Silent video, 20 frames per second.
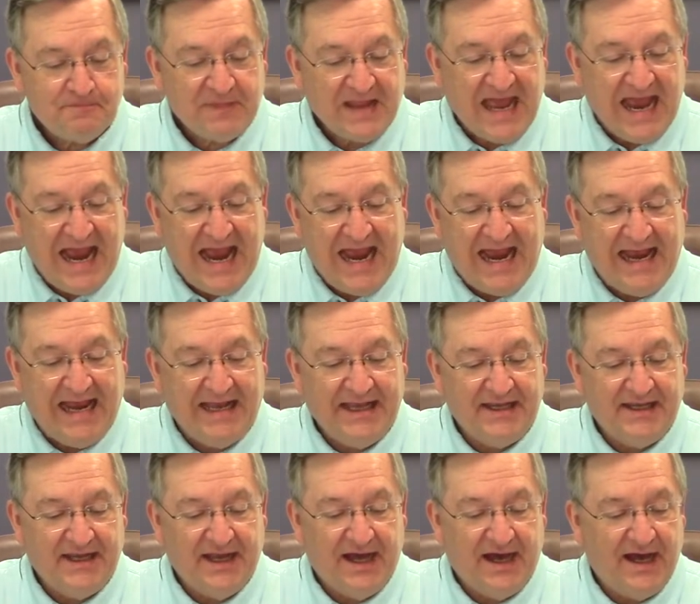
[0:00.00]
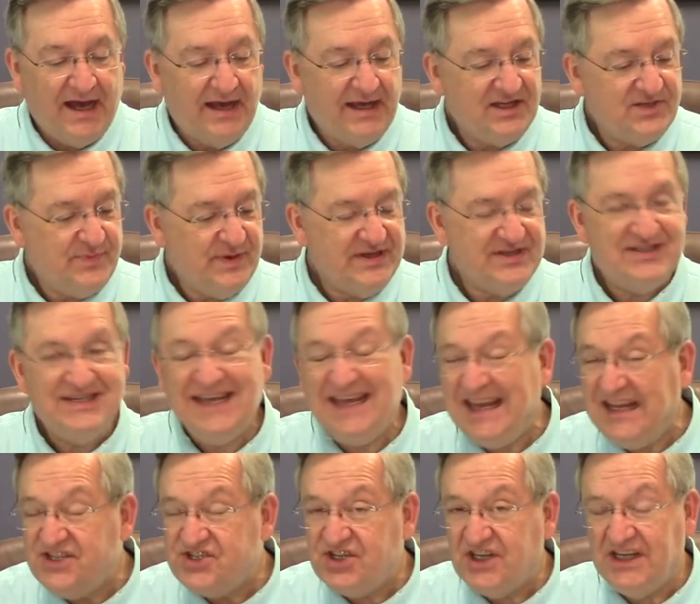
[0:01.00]
and he's been
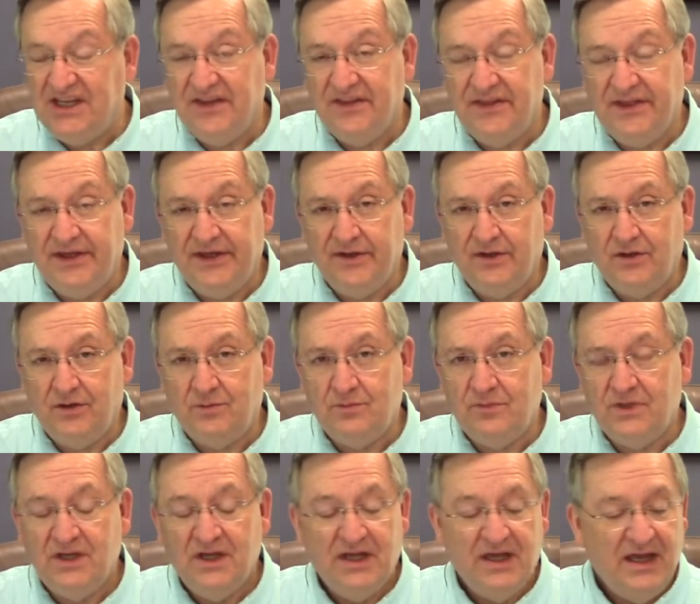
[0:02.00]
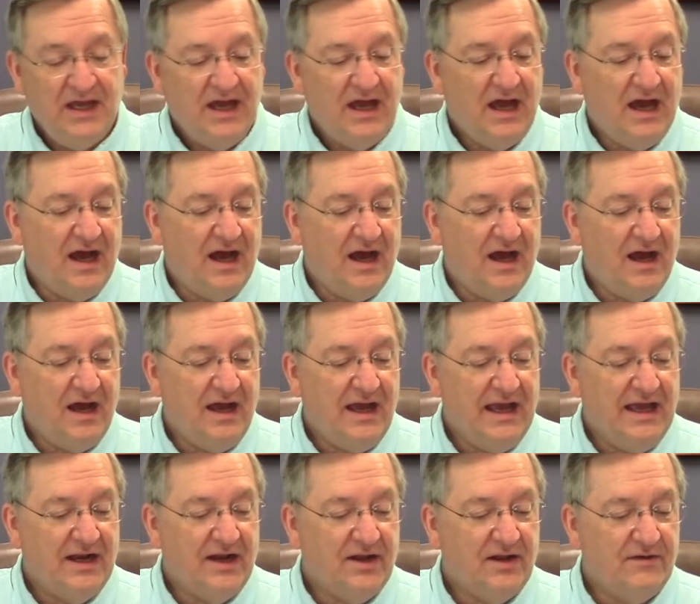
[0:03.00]
teaching them. In
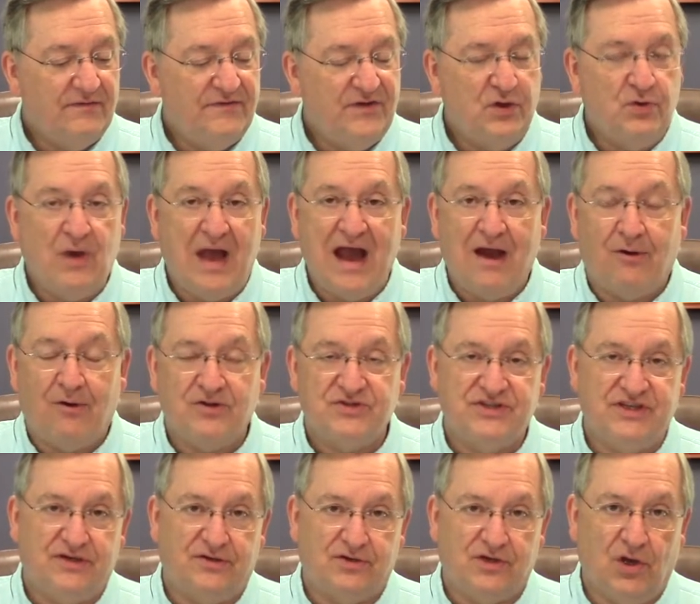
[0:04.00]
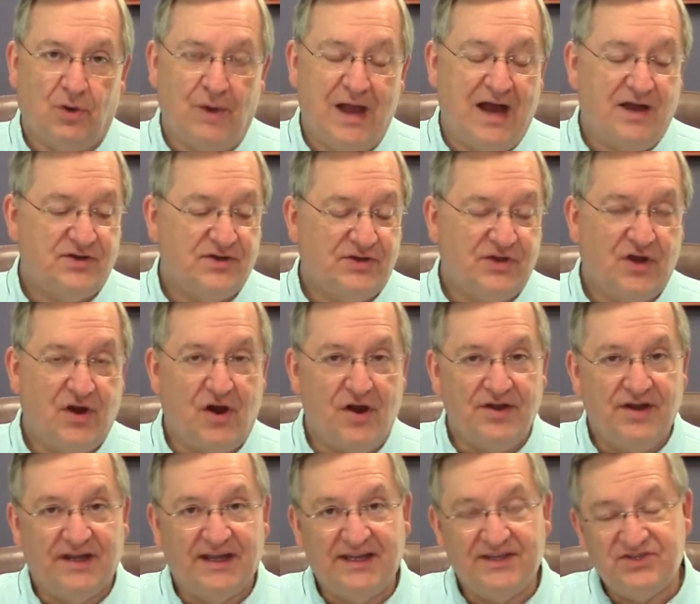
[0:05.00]
a few hours, they'll go out to the
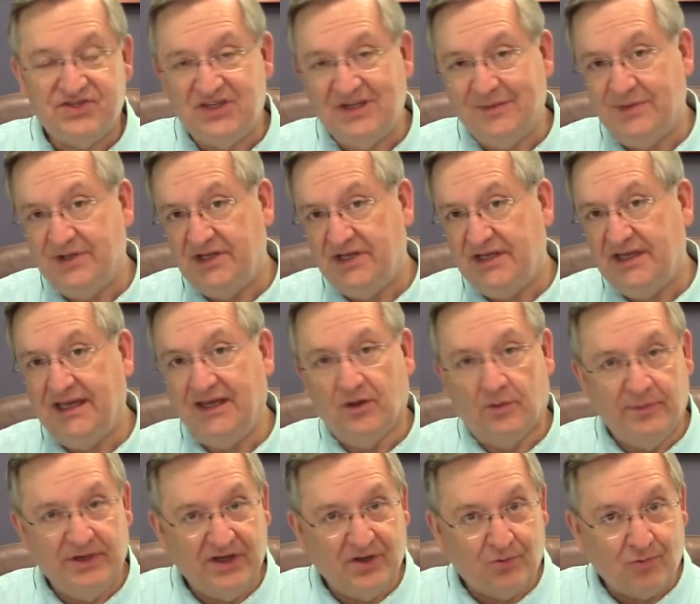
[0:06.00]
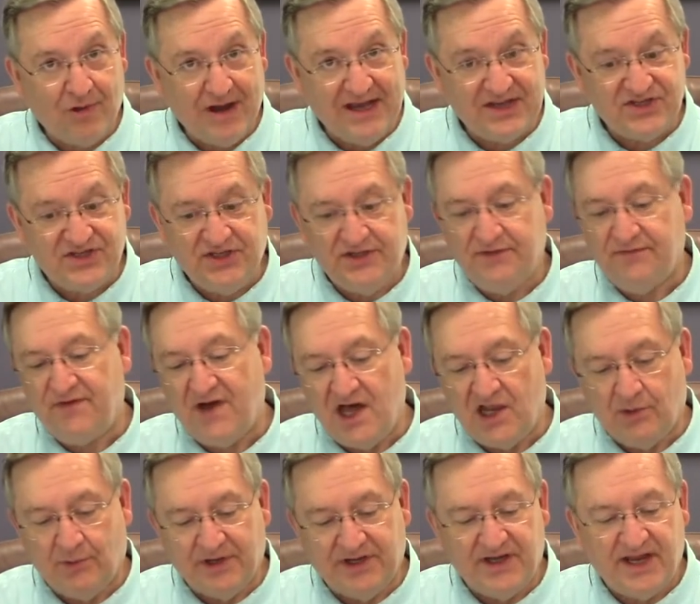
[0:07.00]
Garden of Gethsemane. He'll be arrested the
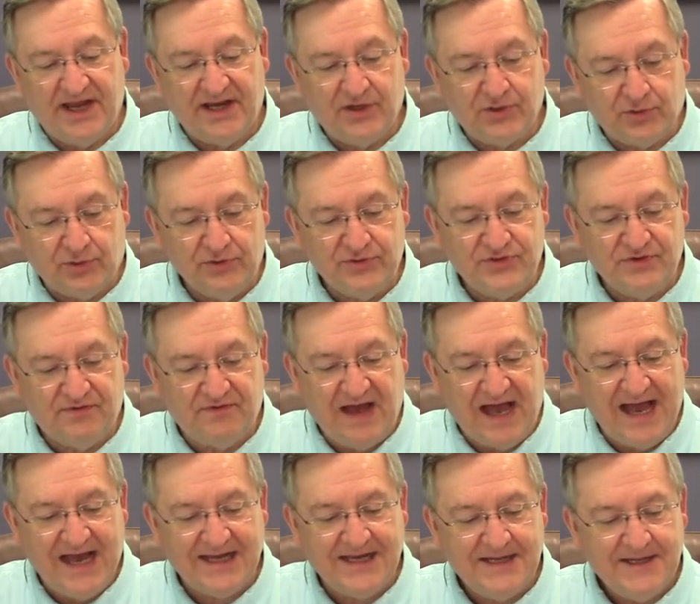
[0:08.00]
following day, crucified.